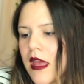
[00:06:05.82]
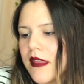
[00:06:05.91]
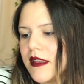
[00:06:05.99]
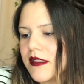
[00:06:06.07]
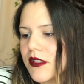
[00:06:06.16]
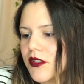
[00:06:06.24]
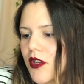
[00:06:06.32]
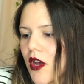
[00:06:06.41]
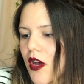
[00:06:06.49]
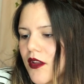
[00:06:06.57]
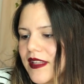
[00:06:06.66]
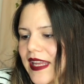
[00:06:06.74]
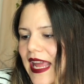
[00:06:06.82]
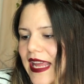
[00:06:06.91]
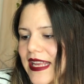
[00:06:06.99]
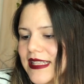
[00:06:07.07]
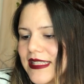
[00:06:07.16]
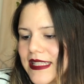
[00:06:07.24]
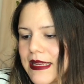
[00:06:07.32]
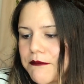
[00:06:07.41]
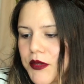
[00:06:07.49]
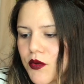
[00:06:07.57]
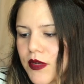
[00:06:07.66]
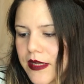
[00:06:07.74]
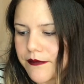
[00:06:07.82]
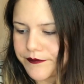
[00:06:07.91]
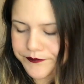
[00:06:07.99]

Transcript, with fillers: This is called KNC Beauty,